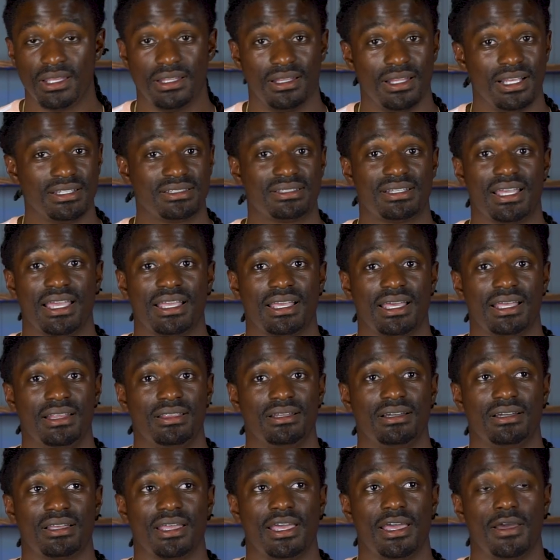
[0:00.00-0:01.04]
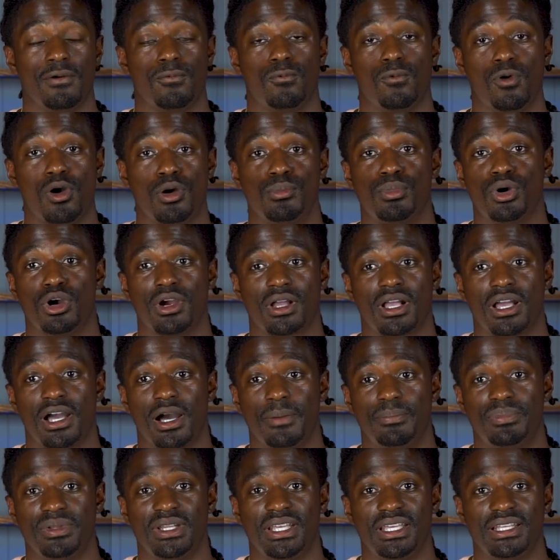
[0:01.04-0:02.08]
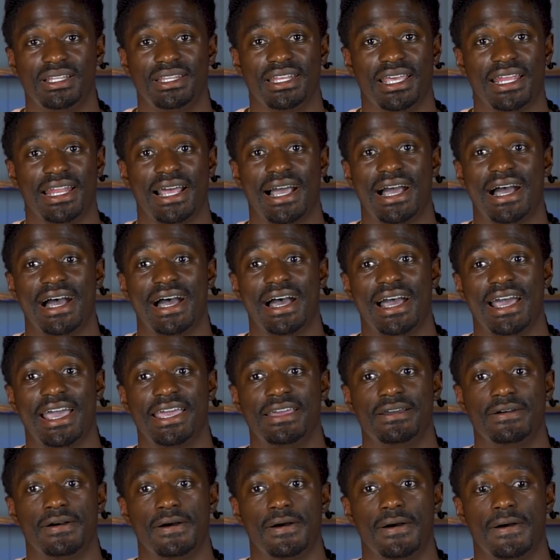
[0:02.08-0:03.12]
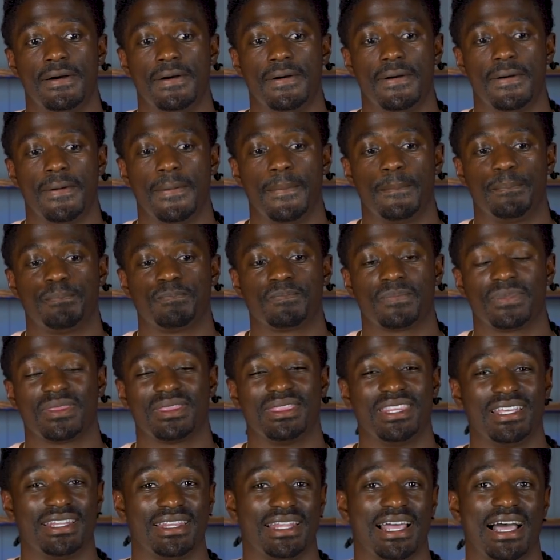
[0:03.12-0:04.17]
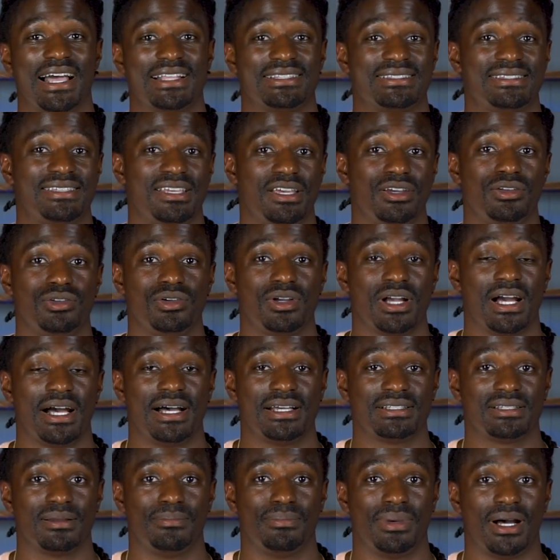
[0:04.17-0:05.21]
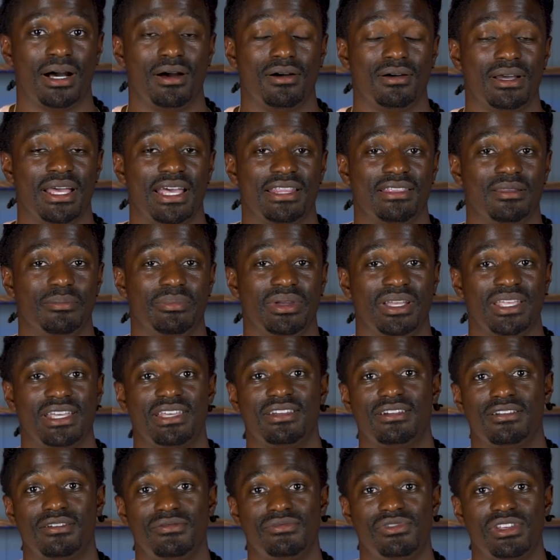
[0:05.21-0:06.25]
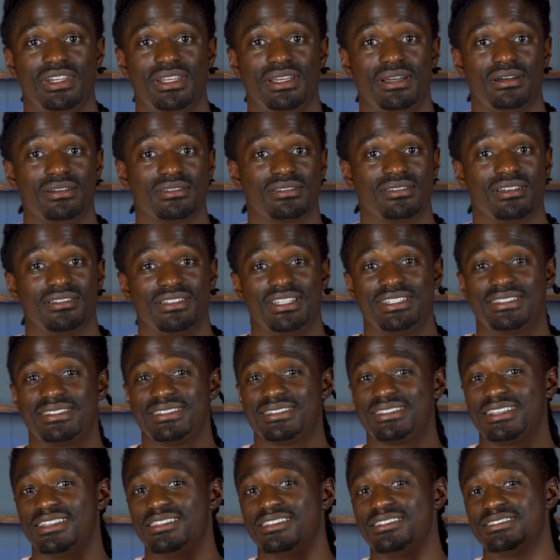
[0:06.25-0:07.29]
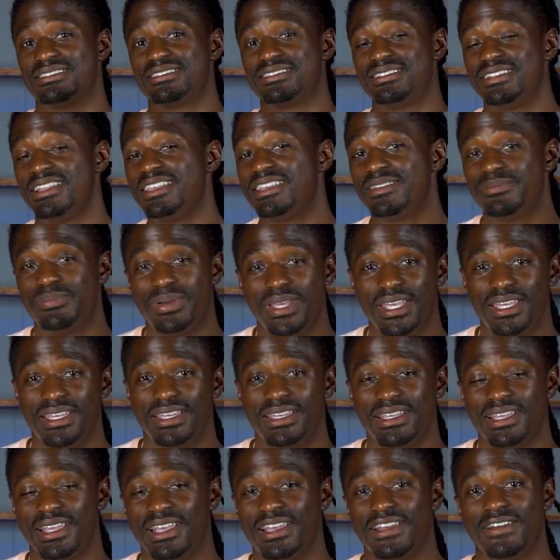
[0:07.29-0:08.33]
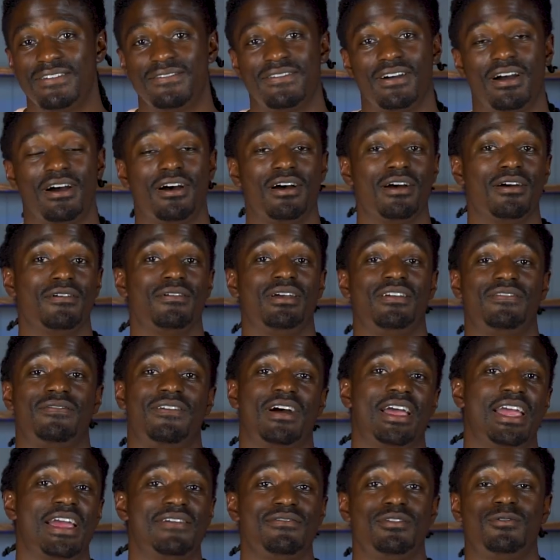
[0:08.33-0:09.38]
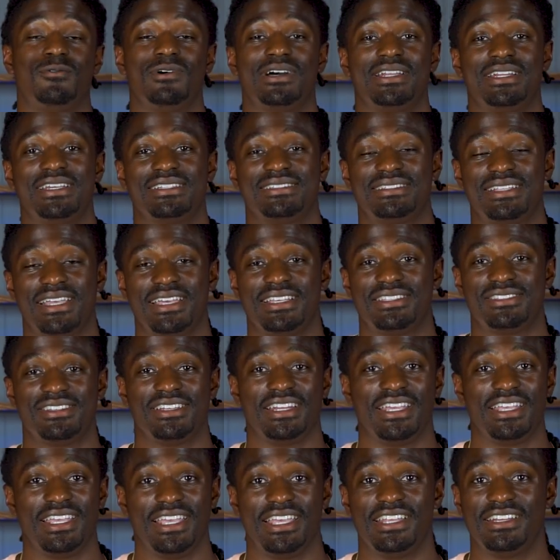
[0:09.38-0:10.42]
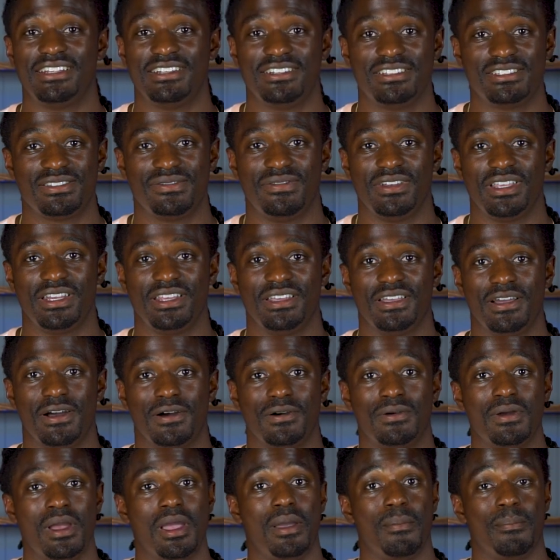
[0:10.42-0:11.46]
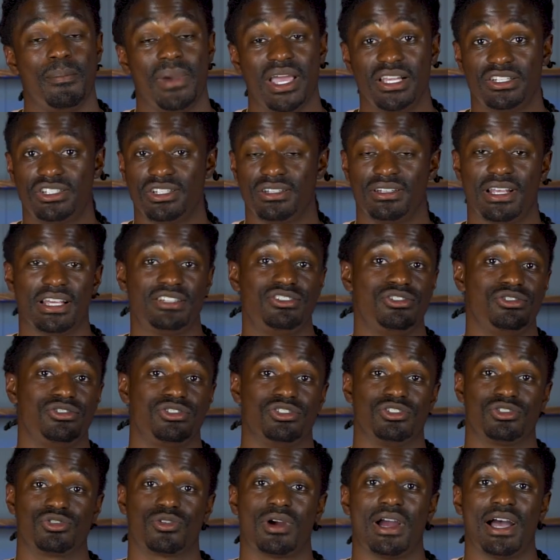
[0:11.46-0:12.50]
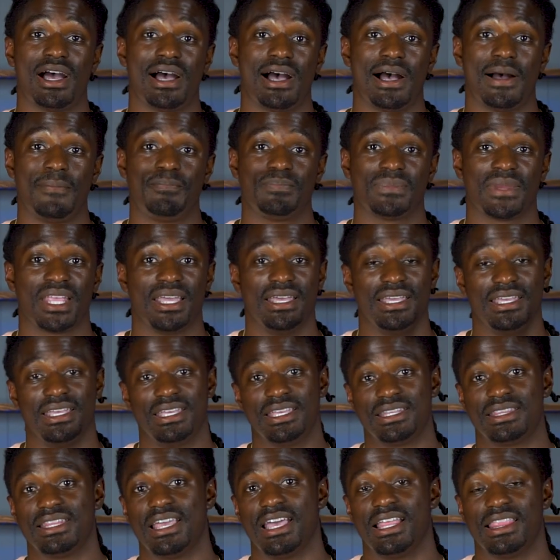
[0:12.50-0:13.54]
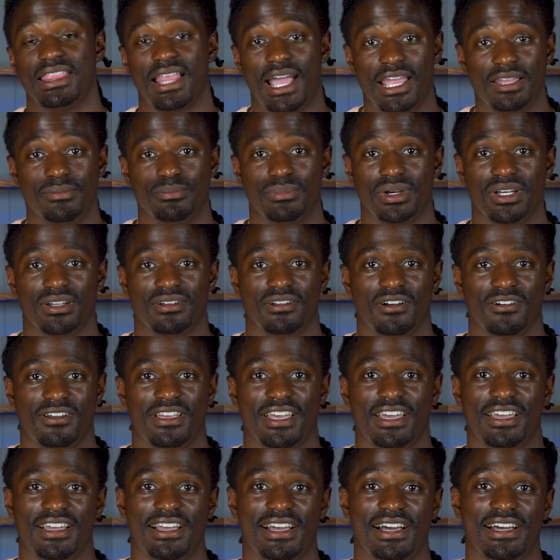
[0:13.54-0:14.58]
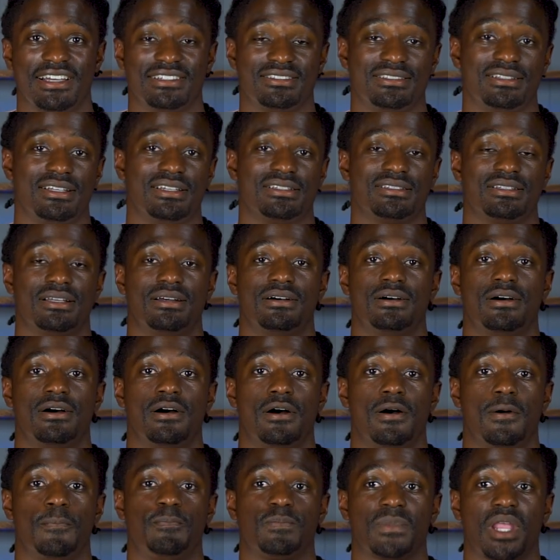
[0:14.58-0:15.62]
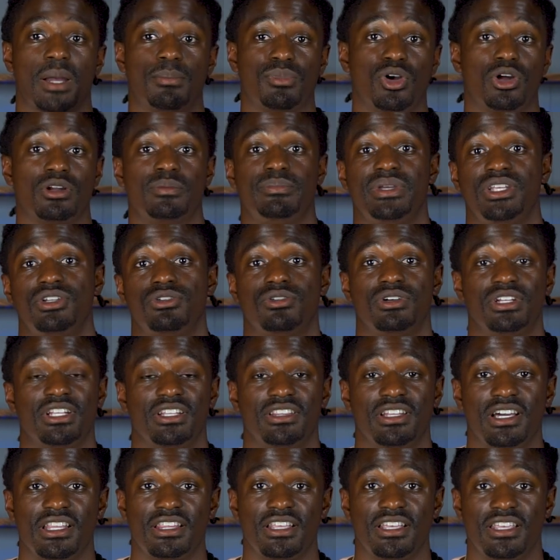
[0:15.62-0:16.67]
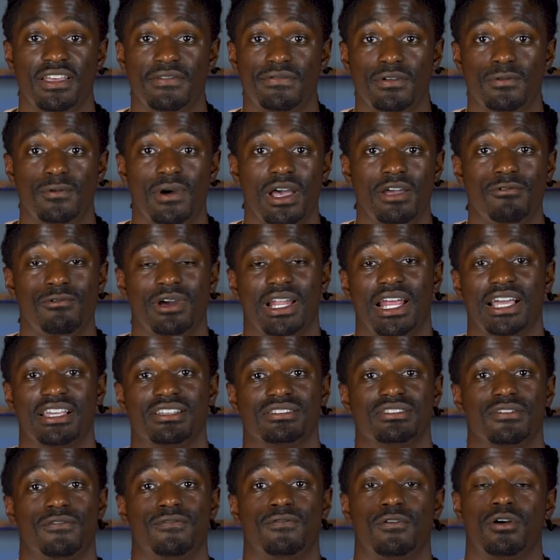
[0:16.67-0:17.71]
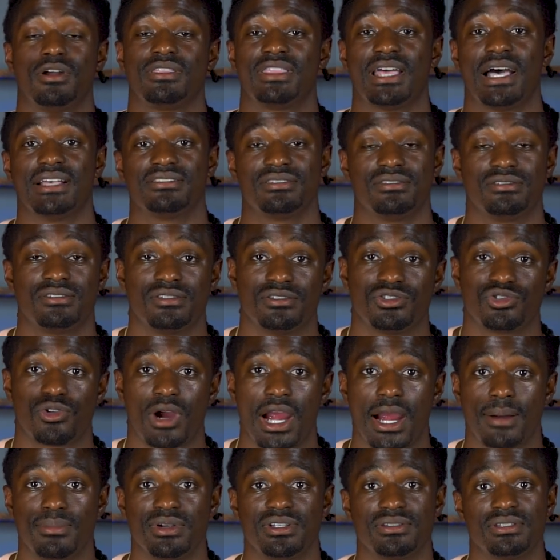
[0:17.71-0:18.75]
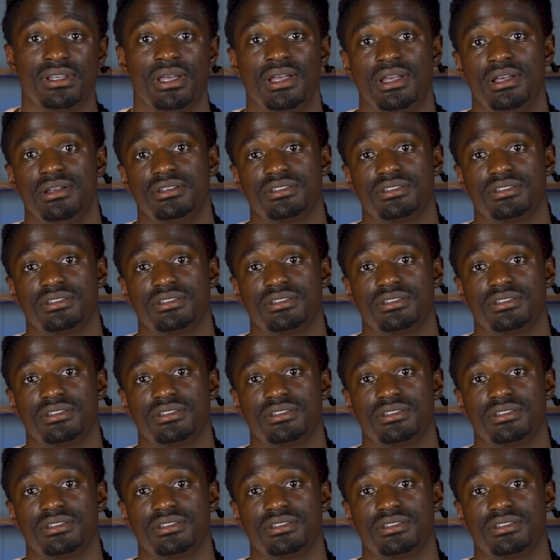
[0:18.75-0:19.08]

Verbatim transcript: Let's take a look at one more company that I um, did not tell you guys about at the beginning of the video. So this is a little sneak peek for, uh, for everyone that stayed to the end of this video. Make sure that you subscribe and hit that like button, okay guys? Let's, um, I'm gonna be doing another giveaway when I get to four thousand subscribers.